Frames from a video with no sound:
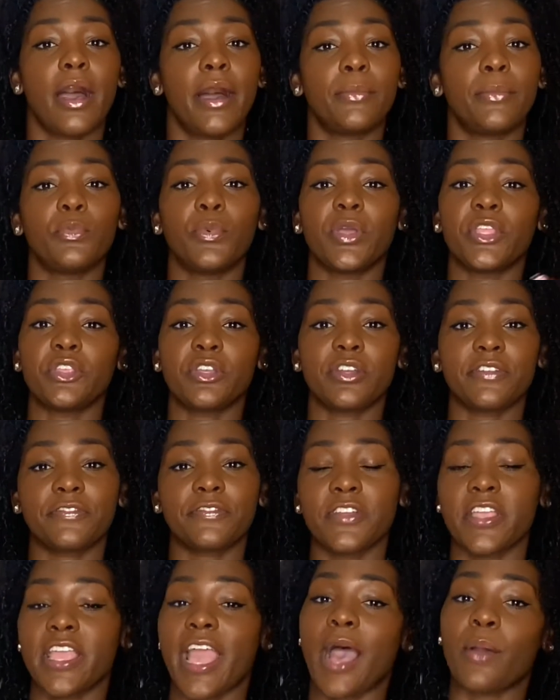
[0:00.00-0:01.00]
when you're
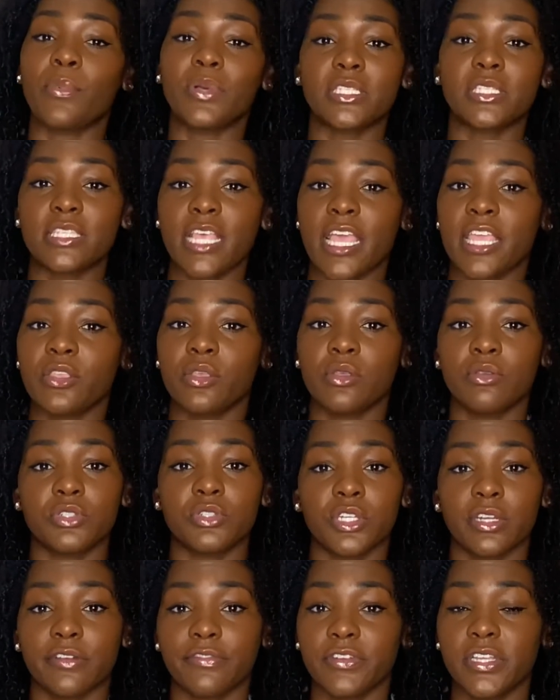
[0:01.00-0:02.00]
free. I would say use
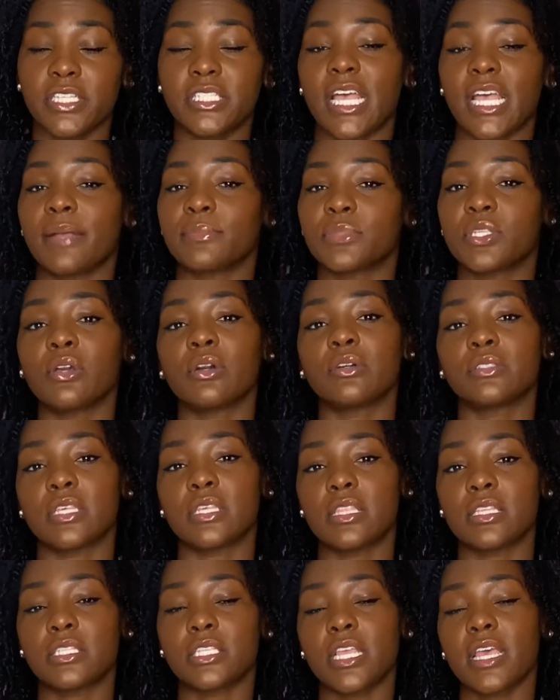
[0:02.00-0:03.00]
your free time to go to
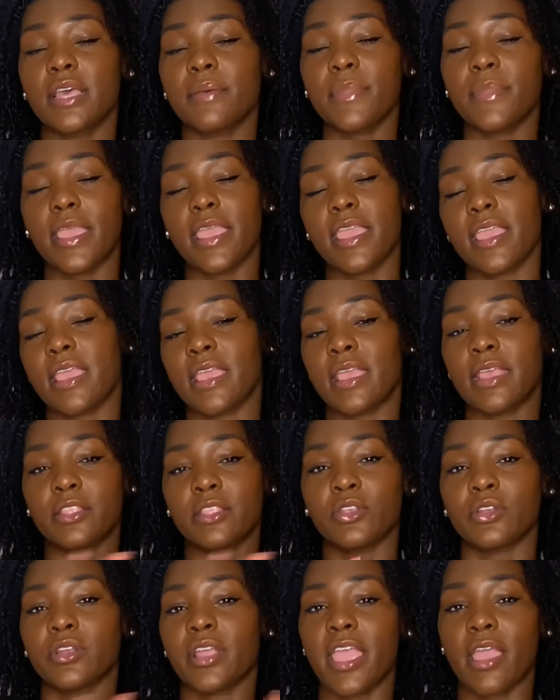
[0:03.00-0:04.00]
the gym and
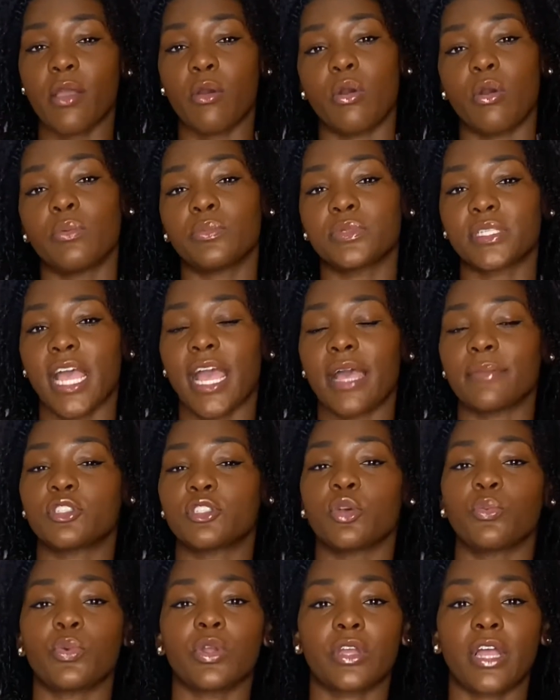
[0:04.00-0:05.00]
your at-home time
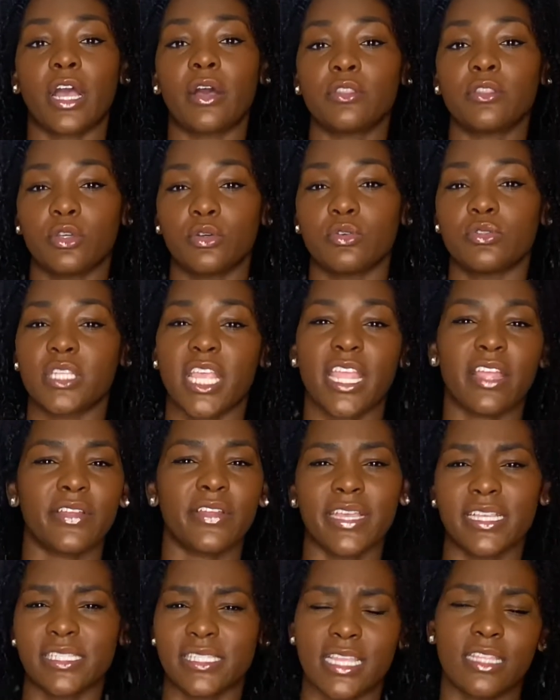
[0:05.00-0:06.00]
to work out those
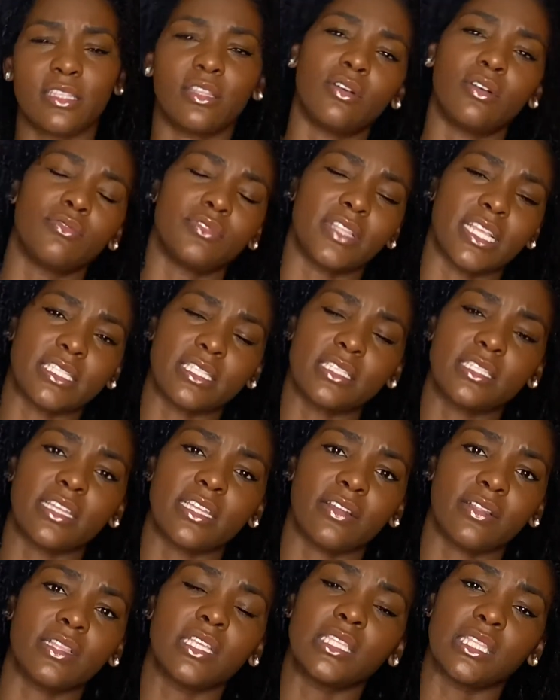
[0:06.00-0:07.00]
areas that don't
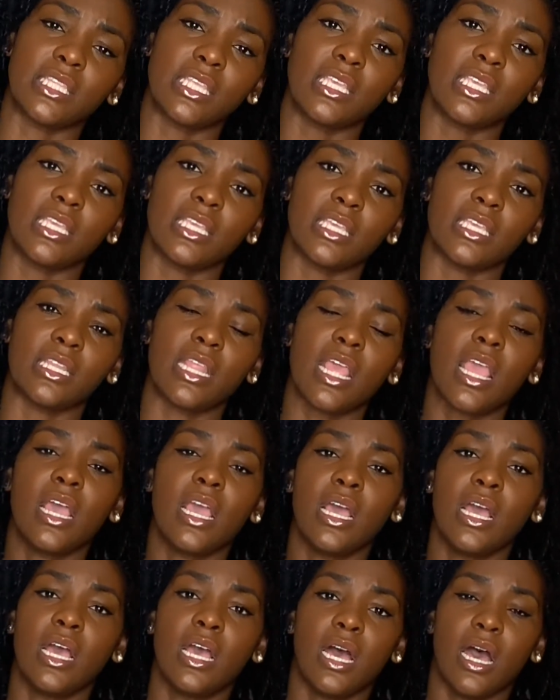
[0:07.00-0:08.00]
necessarily need
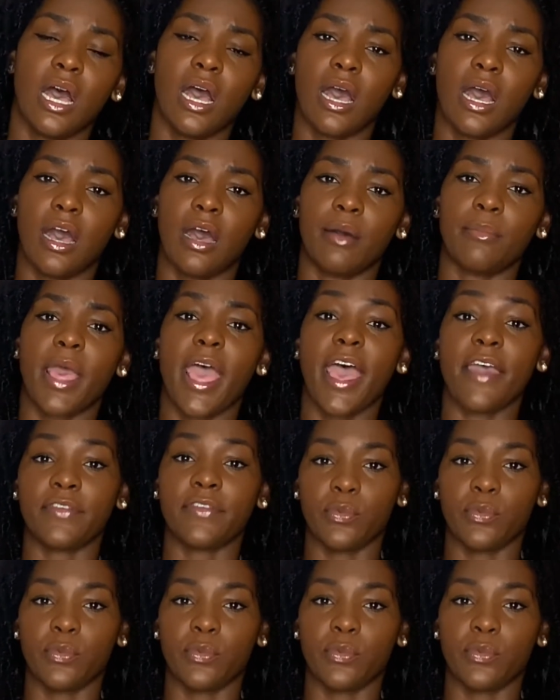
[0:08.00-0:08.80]
heavy